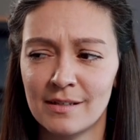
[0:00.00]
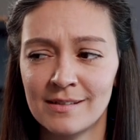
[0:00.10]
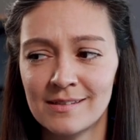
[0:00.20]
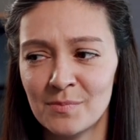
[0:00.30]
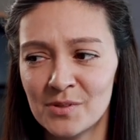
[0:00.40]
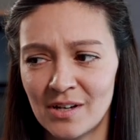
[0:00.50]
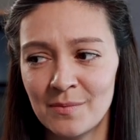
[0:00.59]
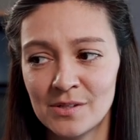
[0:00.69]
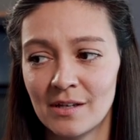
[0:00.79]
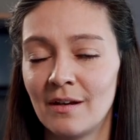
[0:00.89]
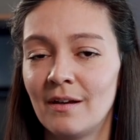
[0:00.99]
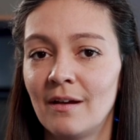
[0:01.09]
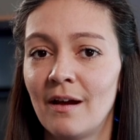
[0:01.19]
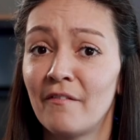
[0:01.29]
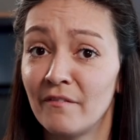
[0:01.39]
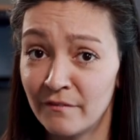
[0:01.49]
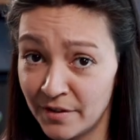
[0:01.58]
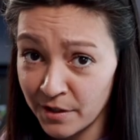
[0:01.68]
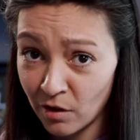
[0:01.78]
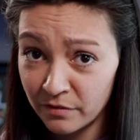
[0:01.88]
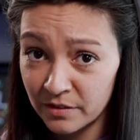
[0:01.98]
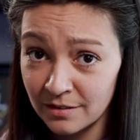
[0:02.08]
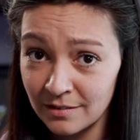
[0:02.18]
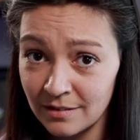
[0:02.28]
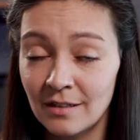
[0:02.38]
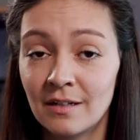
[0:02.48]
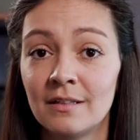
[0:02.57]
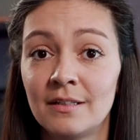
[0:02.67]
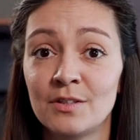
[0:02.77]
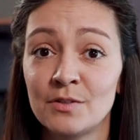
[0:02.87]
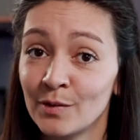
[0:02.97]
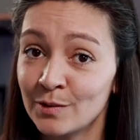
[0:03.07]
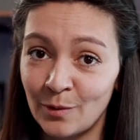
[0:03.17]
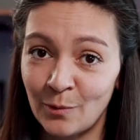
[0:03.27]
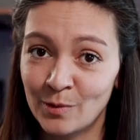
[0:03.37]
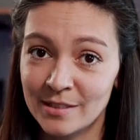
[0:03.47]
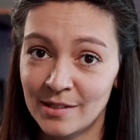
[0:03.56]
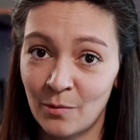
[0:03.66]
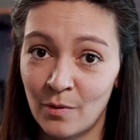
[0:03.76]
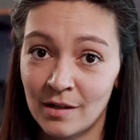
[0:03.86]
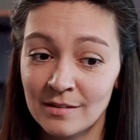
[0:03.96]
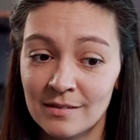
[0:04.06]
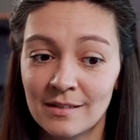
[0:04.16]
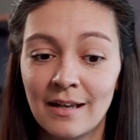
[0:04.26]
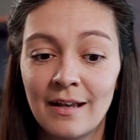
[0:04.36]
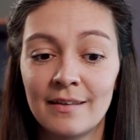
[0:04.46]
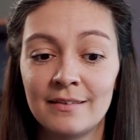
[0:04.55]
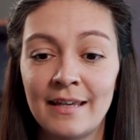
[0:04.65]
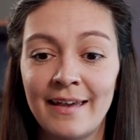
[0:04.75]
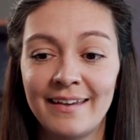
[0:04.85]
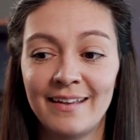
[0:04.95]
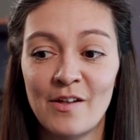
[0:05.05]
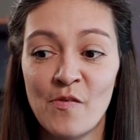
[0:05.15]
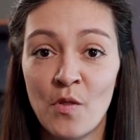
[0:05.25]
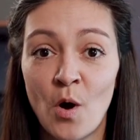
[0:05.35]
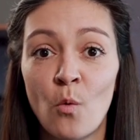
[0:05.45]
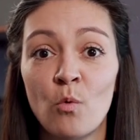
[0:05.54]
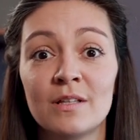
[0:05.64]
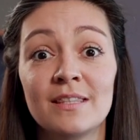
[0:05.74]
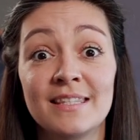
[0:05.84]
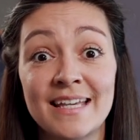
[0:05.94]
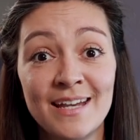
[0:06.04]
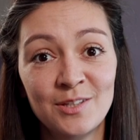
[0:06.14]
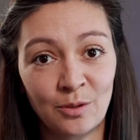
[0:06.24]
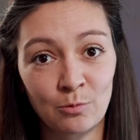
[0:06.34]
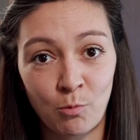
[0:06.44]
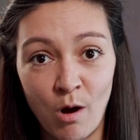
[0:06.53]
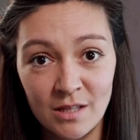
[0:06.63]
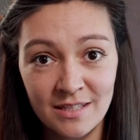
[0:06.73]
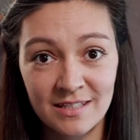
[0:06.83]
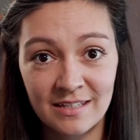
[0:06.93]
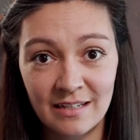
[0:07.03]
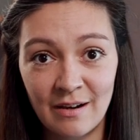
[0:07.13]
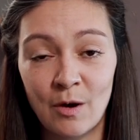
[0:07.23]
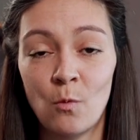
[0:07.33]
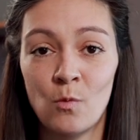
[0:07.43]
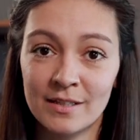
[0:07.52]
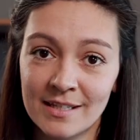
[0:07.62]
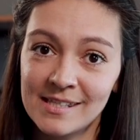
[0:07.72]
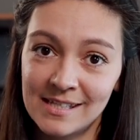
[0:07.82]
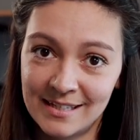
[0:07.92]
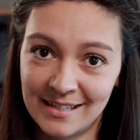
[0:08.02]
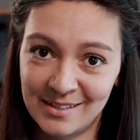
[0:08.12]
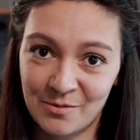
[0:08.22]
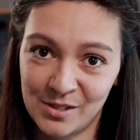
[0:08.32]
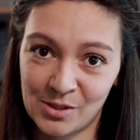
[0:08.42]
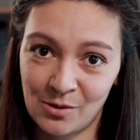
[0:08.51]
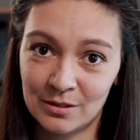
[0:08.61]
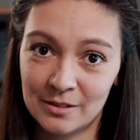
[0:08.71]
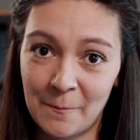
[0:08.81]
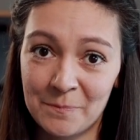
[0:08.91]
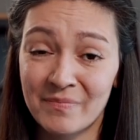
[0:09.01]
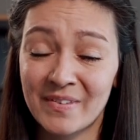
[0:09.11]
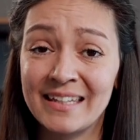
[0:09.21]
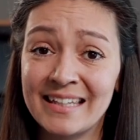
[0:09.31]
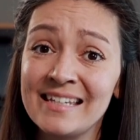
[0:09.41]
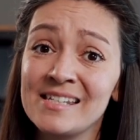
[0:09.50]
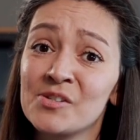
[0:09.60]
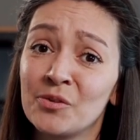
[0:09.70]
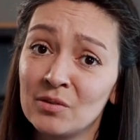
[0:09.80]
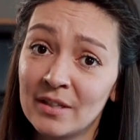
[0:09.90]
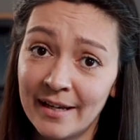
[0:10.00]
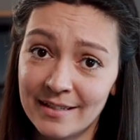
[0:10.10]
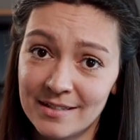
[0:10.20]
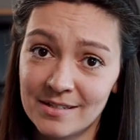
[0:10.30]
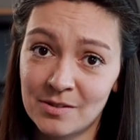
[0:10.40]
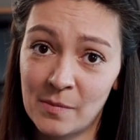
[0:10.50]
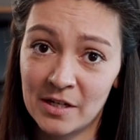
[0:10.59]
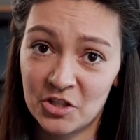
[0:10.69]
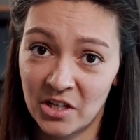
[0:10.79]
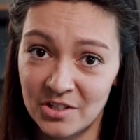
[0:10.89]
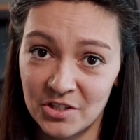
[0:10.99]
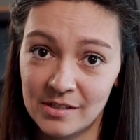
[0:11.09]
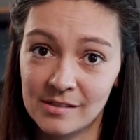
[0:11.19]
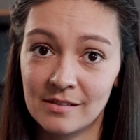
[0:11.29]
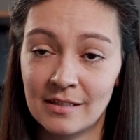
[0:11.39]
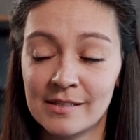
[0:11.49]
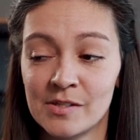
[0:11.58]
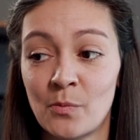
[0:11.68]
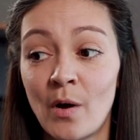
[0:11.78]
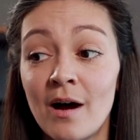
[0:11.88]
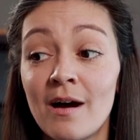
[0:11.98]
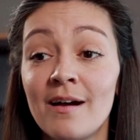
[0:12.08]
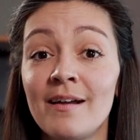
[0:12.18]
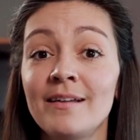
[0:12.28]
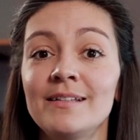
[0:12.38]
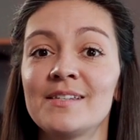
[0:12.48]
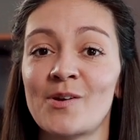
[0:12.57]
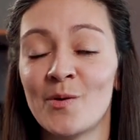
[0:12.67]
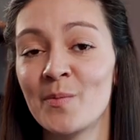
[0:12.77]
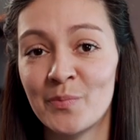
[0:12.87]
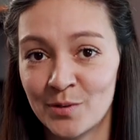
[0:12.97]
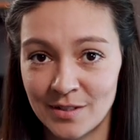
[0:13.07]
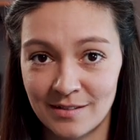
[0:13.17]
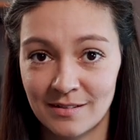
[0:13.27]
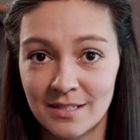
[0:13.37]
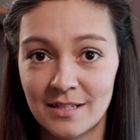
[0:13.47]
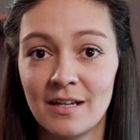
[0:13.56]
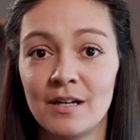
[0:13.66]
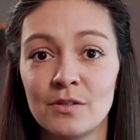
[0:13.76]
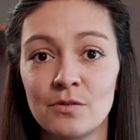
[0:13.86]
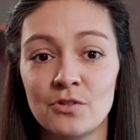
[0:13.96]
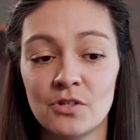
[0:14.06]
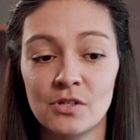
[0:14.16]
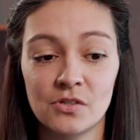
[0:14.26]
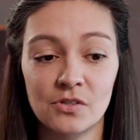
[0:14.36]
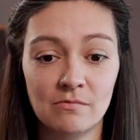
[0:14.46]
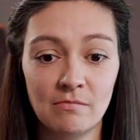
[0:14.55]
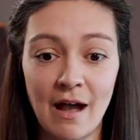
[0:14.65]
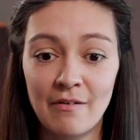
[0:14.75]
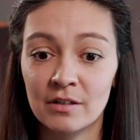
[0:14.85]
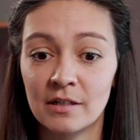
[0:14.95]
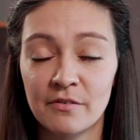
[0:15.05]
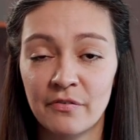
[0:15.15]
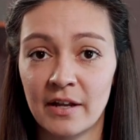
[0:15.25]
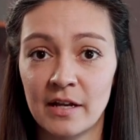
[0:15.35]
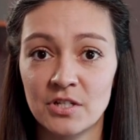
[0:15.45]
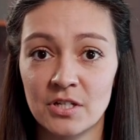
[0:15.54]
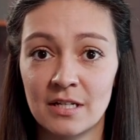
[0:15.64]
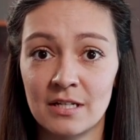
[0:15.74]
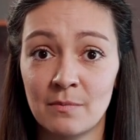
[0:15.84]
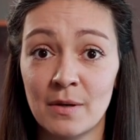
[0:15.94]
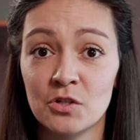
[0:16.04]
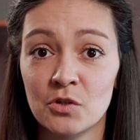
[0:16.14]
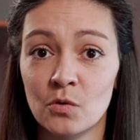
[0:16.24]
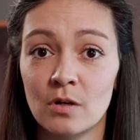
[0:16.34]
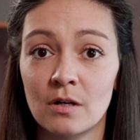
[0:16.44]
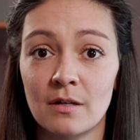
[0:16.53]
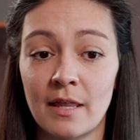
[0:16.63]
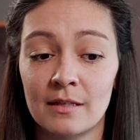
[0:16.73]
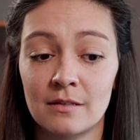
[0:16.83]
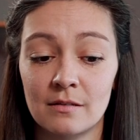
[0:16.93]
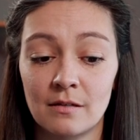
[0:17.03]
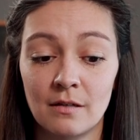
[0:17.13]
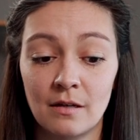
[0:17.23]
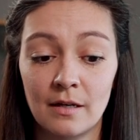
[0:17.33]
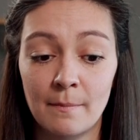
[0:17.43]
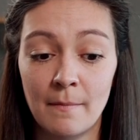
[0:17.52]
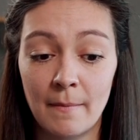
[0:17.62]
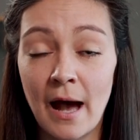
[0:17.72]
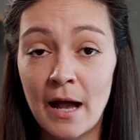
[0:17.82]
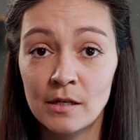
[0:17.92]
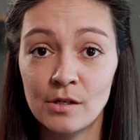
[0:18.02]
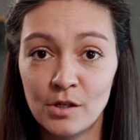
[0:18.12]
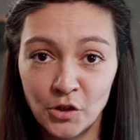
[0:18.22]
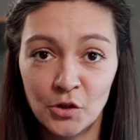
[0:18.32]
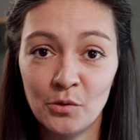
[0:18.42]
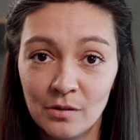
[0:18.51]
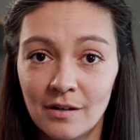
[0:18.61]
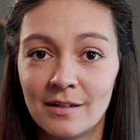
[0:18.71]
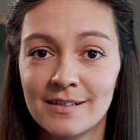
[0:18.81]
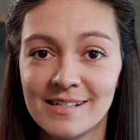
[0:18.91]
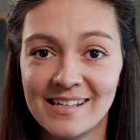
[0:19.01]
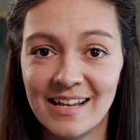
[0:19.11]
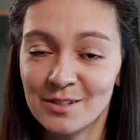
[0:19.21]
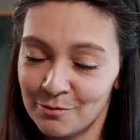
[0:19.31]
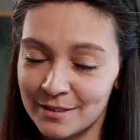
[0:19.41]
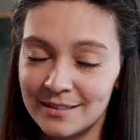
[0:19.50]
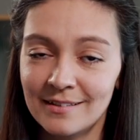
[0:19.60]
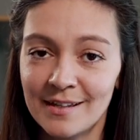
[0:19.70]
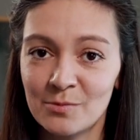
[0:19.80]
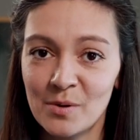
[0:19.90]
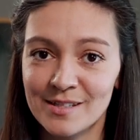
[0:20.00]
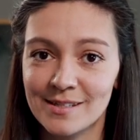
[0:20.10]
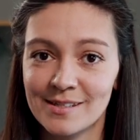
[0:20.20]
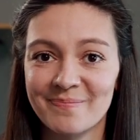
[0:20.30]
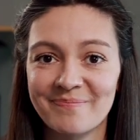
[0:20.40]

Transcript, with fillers: And sometimes, very often, they don't know what they want. They know what they don't want when they see the end result. And then it's too late to make changes. That's why it's so important to just have a clarification and make sure that you understand what the client wants.